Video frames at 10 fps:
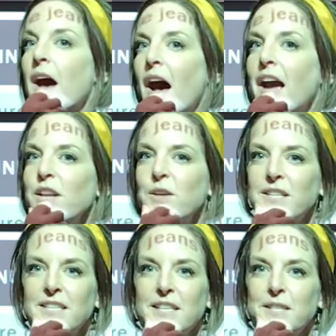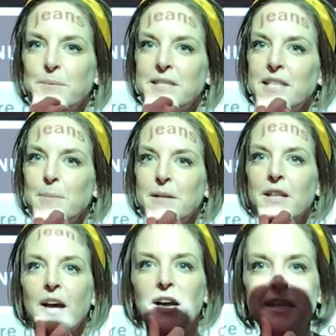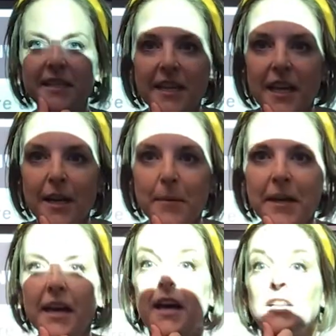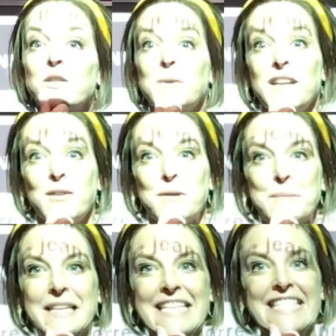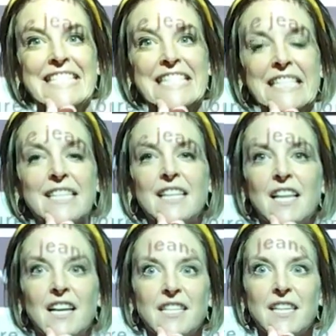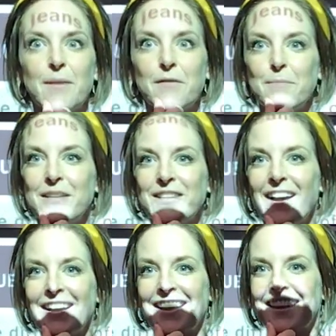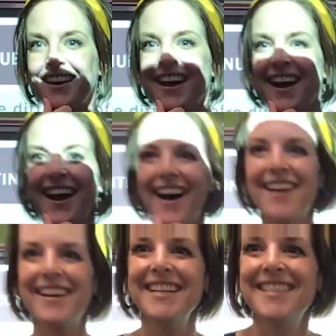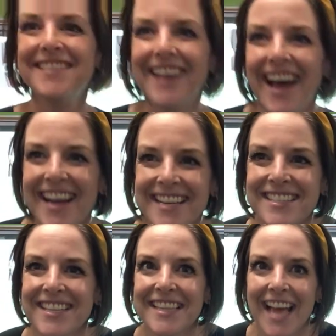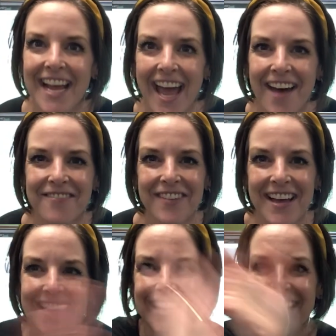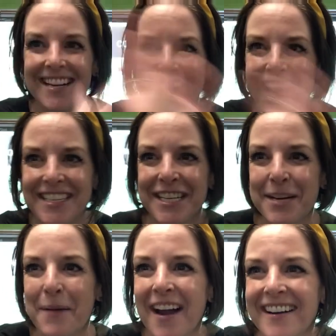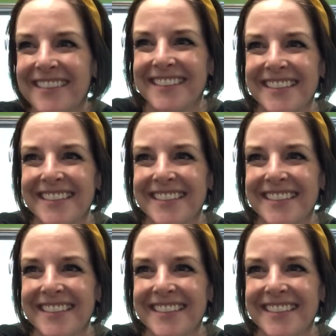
I know this lesson was a little bit long. It's telling me 23 minutes. It's a long time of me talking. All right, you guys, good luck, have fun, and I'll talk to you tomorrow.